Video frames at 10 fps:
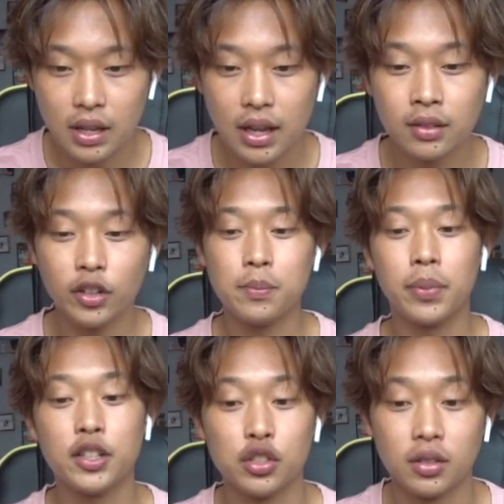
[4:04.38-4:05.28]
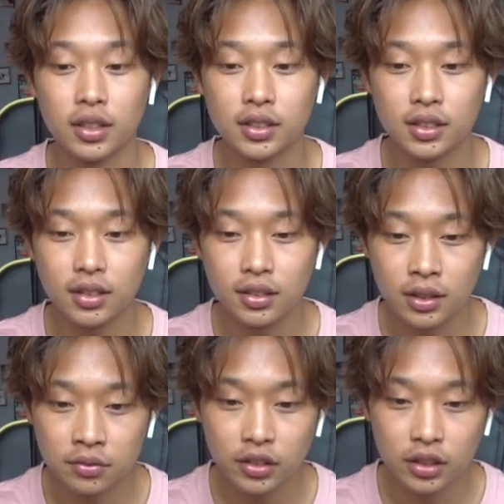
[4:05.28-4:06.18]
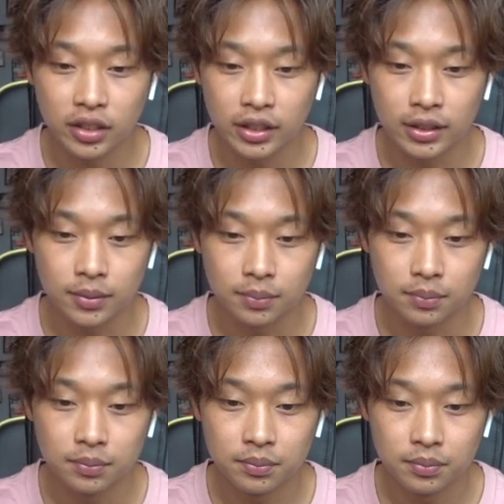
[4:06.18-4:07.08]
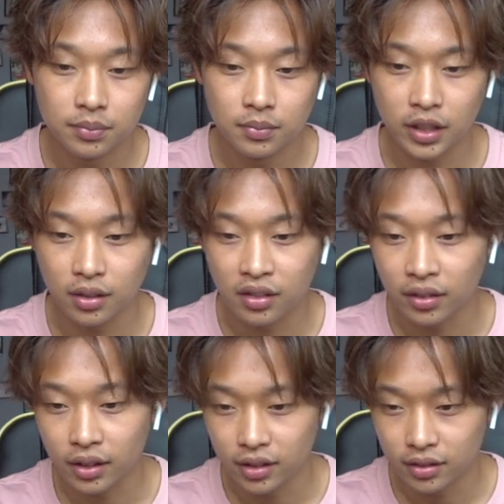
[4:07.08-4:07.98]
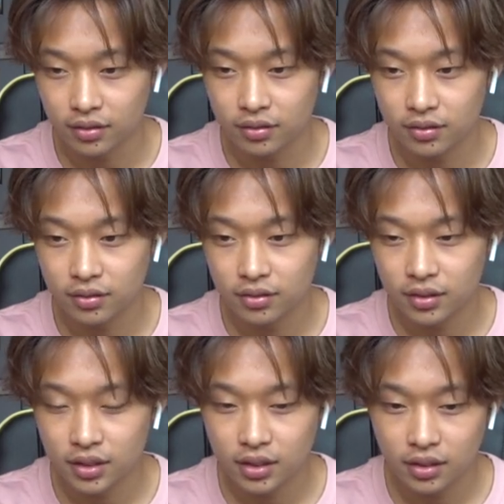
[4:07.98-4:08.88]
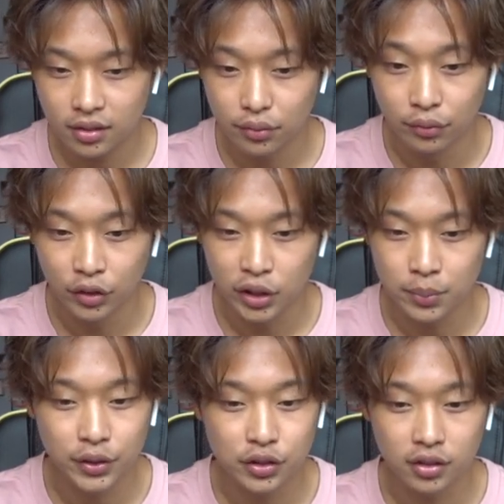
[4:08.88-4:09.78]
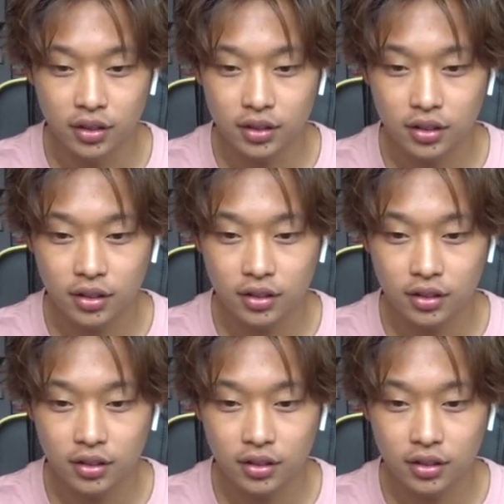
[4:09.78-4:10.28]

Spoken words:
It's very picturesque. Like very like look at that. Very picturesque.